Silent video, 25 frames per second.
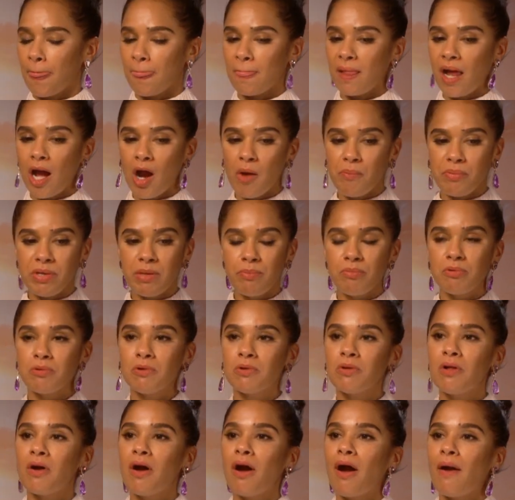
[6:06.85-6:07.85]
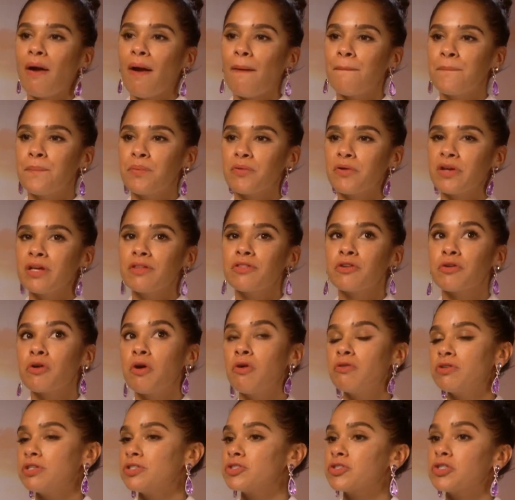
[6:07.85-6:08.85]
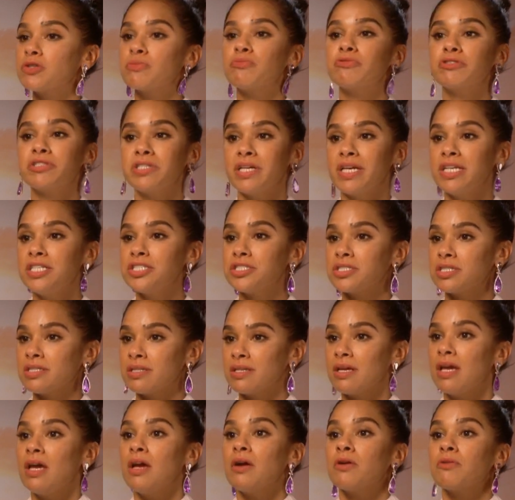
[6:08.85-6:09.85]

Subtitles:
how people bring their own interpretation